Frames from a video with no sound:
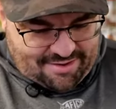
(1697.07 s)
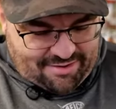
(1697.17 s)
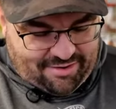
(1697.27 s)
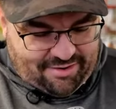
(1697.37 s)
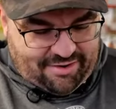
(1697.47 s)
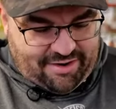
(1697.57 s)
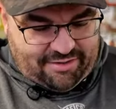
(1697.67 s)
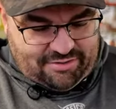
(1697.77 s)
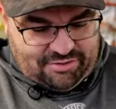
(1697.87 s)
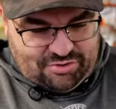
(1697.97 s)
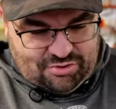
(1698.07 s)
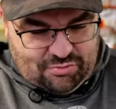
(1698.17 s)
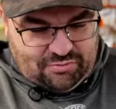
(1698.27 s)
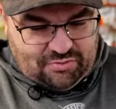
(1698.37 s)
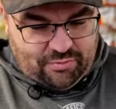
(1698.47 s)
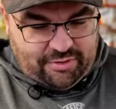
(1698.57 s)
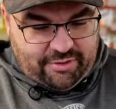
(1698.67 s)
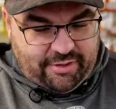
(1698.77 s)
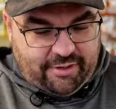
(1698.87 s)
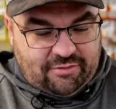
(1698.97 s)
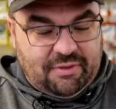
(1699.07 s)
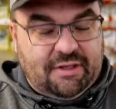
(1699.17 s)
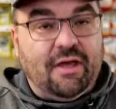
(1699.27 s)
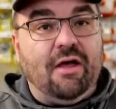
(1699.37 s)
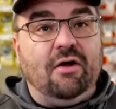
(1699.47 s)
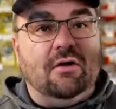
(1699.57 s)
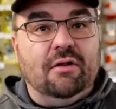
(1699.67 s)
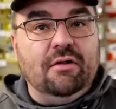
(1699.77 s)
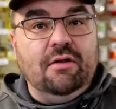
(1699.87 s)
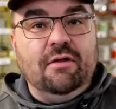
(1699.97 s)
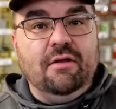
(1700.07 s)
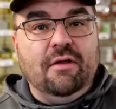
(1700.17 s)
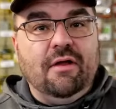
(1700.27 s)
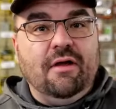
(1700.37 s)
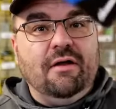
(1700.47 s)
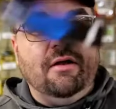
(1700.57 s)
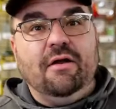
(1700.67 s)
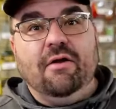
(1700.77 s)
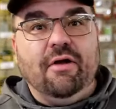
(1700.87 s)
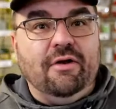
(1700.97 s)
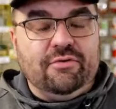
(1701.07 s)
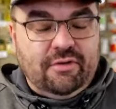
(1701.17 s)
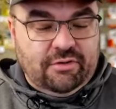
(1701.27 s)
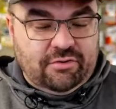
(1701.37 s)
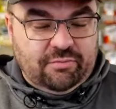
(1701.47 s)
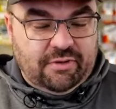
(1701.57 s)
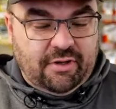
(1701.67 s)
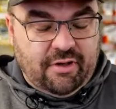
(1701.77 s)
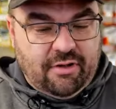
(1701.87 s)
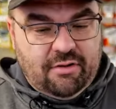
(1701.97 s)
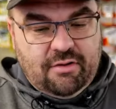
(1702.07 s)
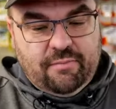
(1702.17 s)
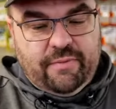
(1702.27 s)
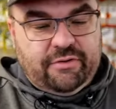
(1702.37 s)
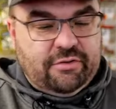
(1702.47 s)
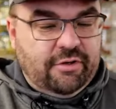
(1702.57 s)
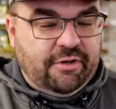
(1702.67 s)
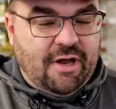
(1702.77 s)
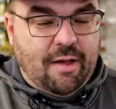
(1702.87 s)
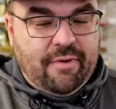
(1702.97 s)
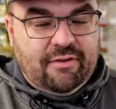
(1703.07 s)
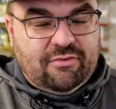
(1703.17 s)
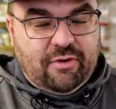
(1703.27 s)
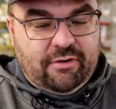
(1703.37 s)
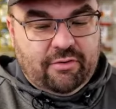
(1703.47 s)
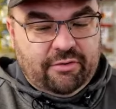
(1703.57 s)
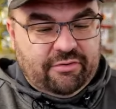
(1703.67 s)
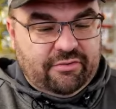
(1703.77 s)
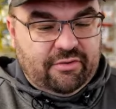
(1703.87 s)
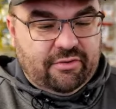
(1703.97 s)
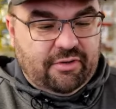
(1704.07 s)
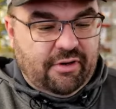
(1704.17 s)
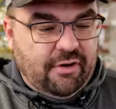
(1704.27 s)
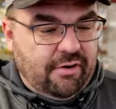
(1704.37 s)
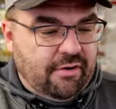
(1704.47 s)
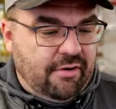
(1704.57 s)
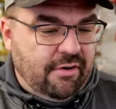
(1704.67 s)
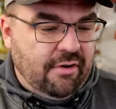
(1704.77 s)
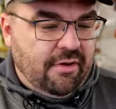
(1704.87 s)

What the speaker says: All right. Choose a winner, and it's Miguel. Congratulations, Miguel. Make sure you comment so I know you're still here.